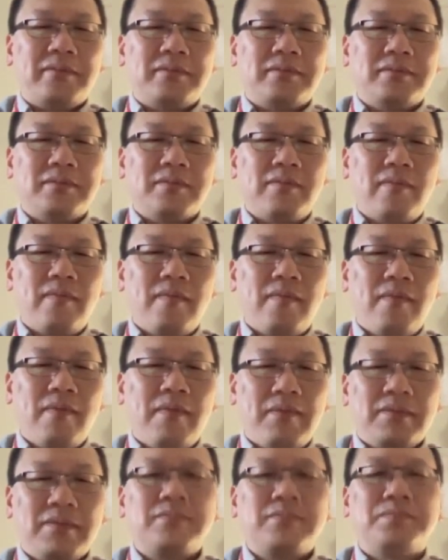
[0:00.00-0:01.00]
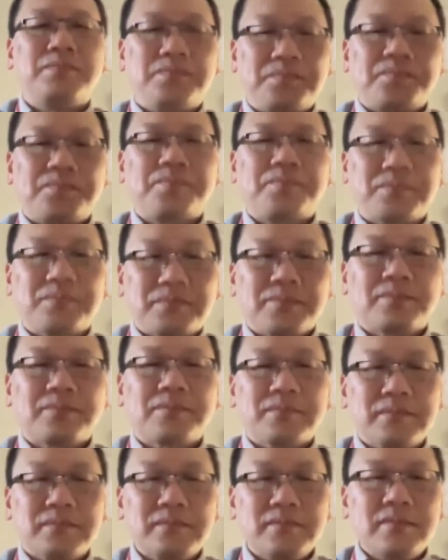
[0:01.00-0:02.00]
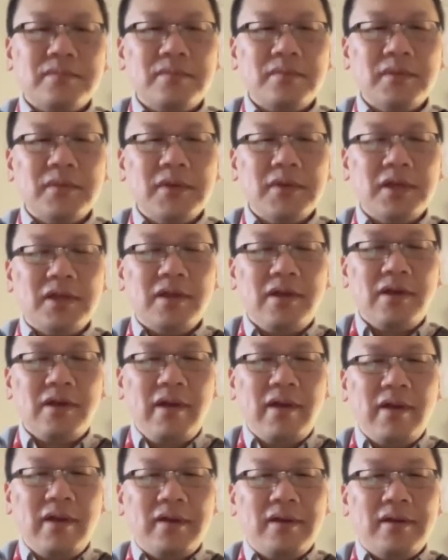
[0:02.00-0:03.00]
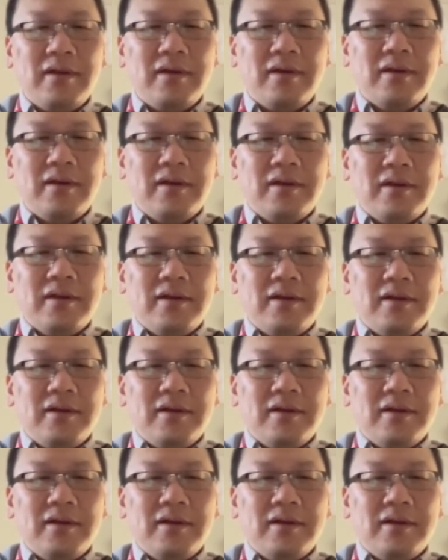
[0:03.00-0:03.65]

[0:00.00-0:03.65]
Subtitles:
Yeah. So that's all the questions I have.